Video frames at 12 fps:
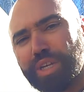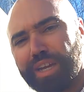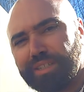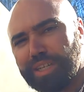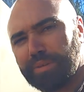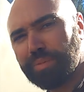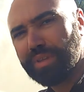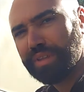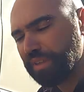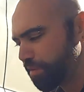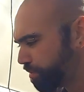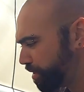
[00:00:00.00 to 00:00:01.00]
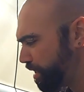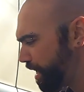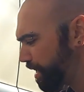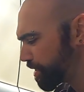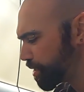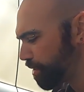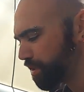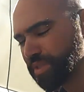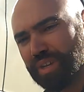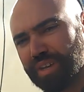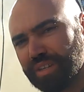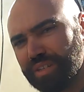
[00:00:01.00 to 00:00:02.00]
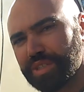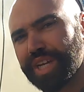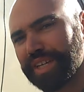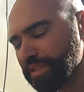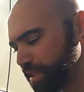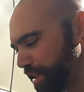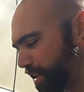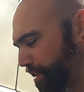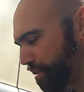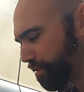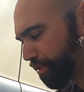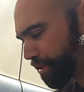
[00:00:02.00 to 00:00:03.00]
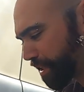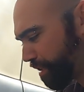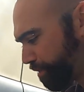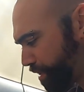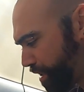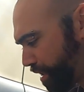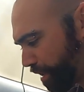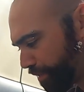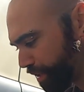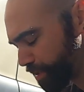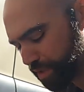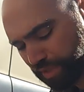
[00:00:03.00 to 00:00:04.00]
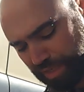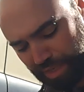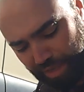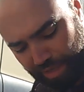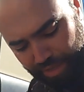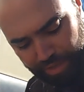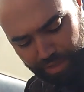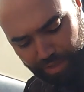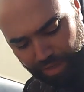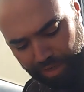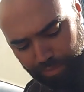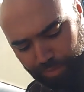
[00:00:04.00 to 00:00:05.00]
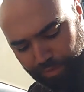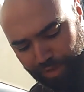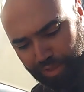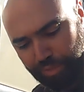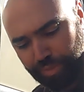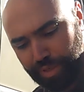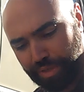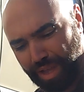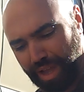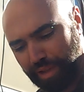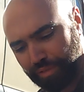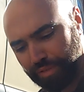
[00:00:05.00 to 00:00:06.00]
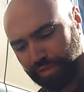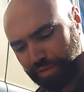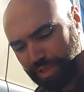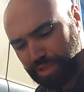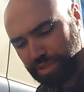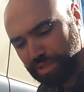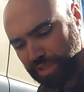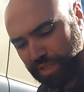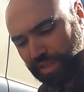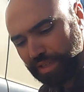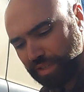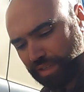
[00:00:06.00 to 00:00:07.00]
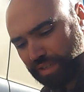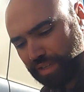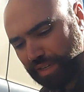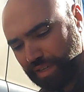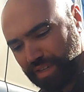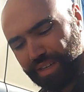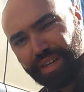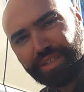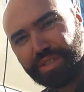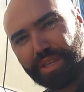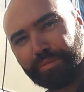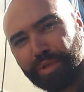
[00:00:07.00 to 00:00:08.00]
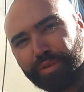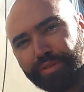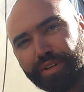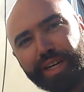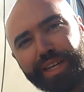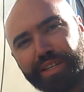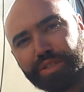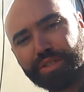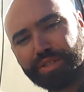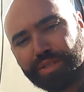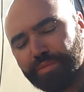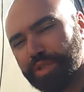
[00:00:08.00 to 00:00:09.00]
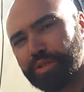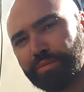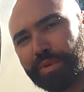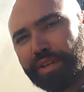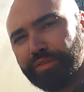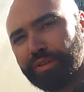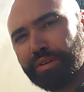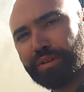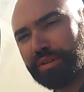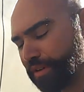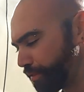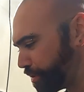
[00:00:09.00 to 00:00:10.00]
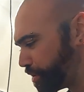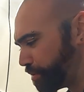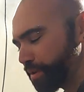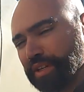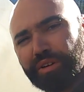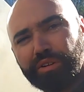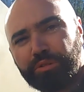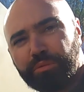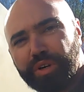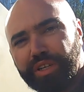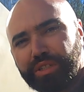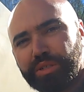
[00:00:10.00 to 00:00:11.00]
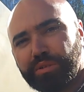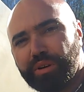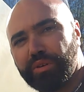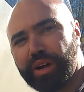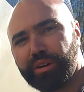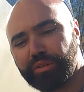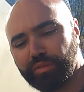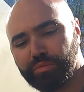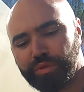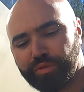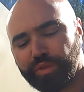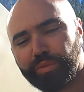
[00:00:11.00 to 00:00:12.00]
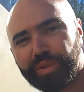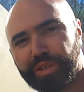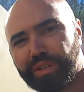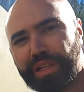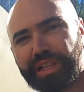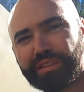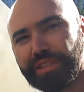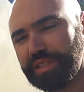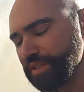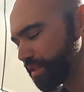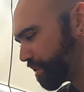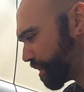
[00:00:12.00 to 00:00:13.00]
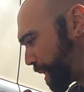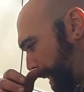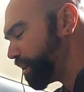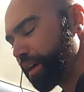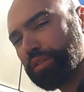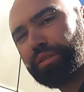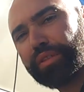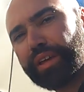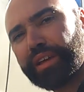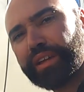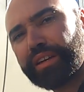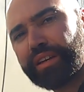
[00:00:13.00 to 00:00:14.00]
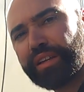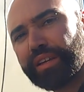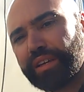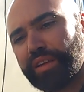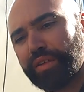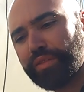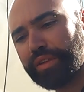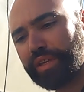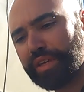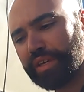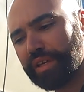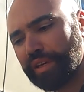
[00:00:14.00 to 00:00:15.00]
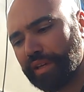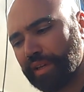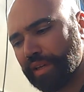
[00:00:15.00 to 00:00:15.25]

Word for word: jacked up, the axle is on a jack stand for safety, obviously, and we've got the wheel off, which I skipped over, I guess, because I'm assuming if you're doing your own brakes, you know how to remove the wheel at least. Other than the